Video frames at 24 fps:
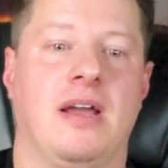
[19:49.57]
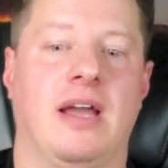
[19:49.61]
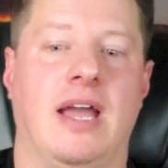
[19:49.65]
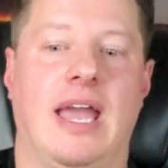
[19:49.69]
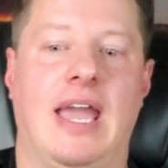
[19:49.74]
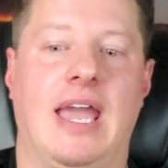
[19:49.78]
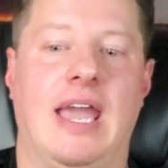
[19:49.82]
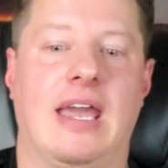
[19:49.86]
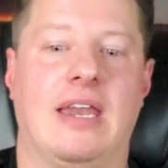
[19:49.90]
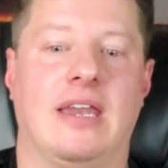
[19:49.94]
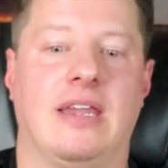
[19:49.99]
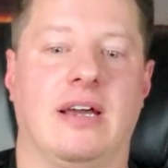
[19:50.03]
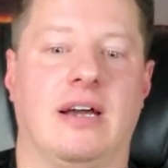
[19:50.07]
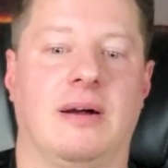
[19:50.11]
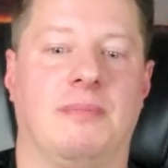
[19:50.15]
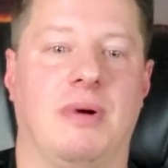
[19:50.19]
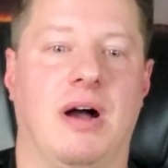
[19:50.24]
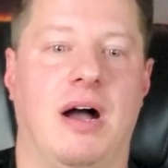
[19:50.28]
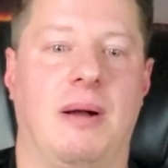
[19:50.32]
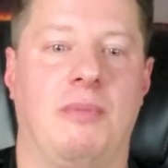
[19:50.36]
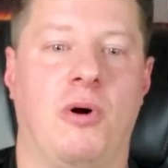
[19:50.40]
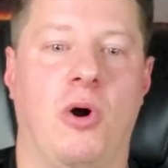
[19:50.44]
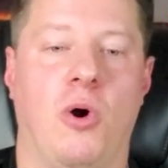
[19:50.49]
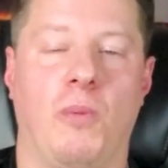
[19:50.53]
and um,
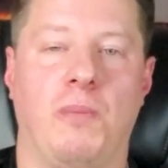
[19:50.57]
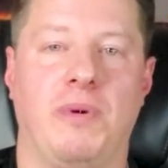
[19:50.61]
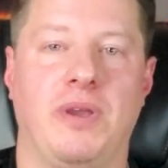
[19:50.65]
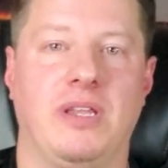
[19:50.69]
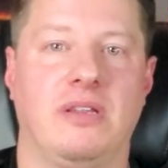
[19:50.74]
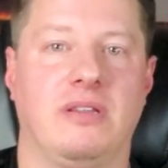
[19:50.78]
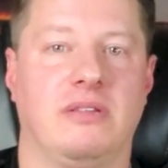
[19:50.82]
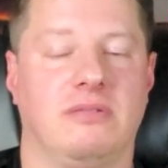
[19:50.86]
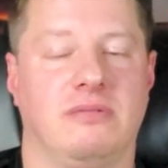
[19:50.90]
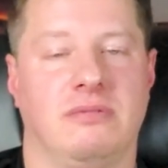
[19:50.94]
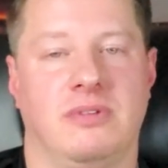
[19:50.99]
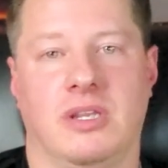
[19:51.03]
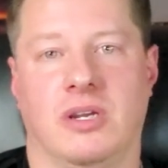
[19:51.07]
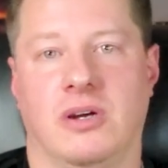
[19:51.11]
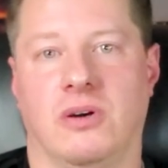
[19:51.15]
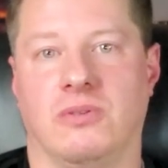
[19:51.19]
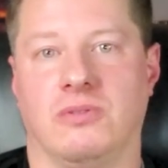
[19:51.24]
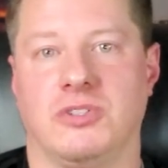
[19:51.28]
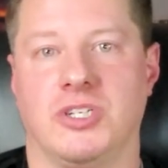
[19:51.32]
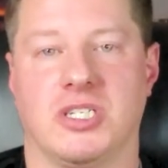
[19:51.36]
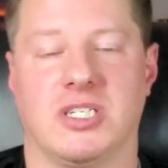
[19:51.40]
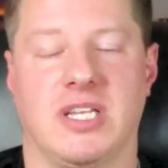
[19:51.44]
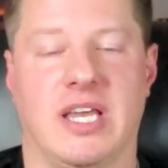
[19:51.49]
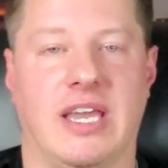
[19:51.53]
I'm hoping, you know,
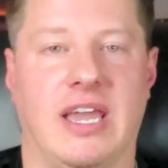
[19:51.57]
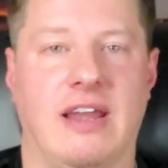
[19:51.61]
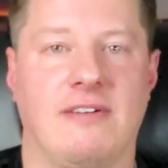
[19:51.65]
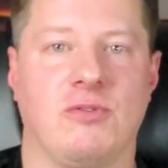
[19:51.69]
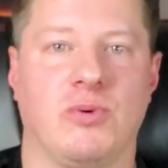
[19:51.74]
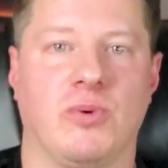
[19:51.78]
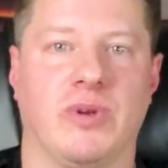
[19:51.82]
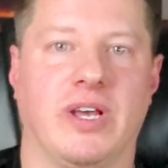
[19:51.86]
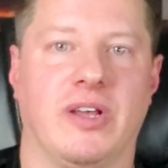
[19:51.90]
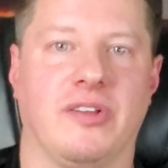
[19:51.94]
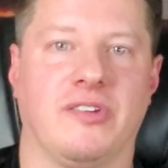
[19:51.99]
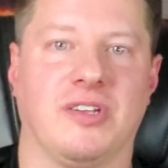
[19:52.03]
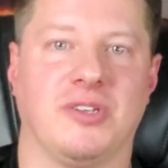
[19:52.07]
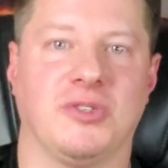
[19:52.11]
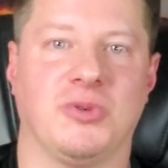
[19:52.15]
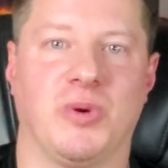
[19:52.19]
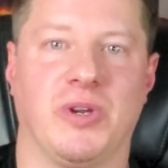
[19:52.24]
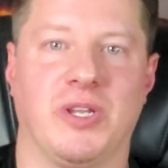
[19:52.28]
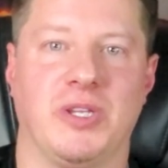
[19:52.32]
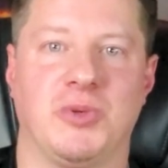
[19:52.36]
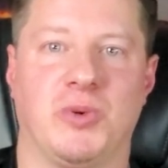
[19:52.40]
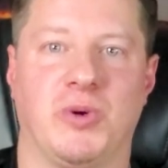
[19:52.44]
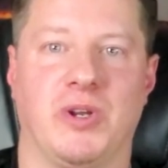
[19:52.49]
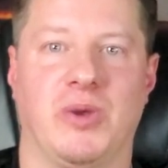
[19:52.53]
just like everyone else, at
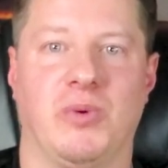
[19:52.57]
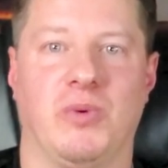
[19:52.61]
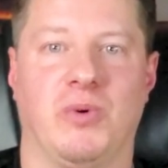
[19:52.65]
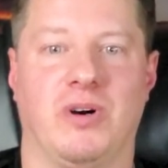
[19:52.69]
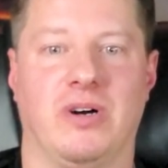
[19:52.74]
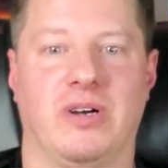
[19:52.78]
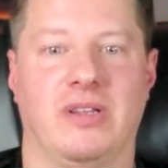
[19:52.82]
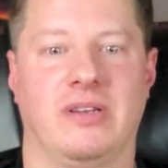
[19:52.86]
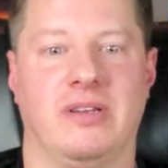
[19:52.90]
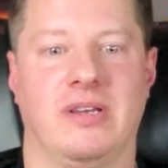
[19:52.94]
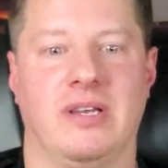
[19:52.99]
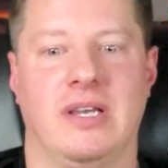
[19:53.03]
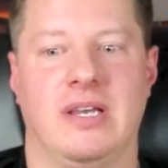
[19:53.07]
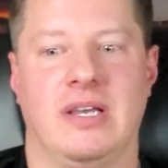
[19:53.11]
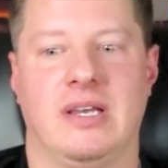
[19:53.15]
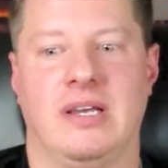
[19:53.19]
2021